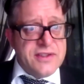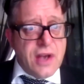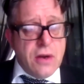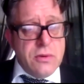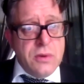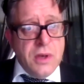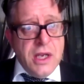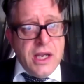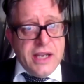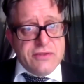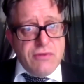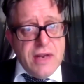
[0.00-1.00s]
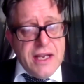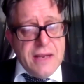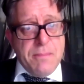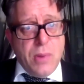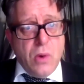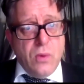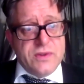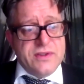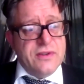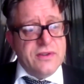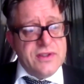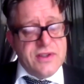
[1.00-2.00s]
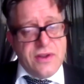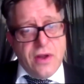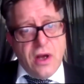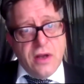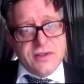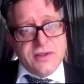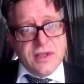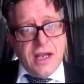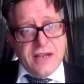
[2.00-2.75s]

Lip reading: So it's really important that